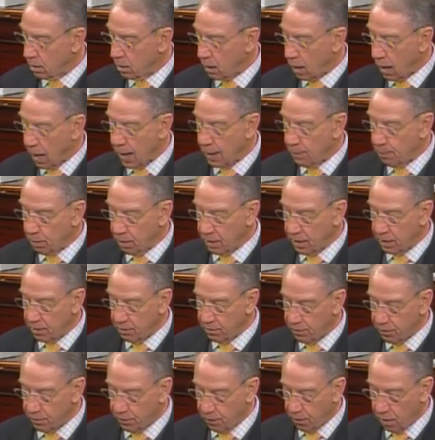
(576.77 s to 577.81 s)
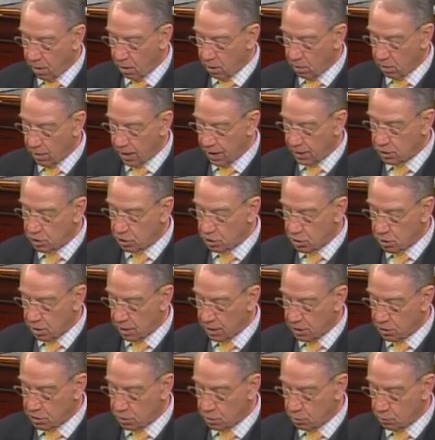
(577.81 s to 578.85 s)
I believe if our
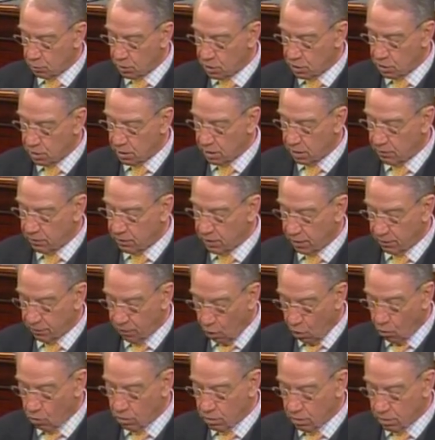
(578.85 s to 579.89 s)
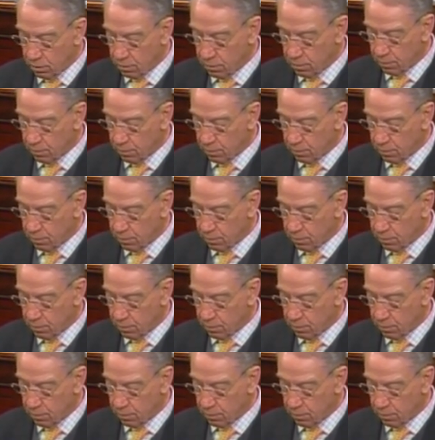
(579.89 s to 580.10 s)
legislation received a vote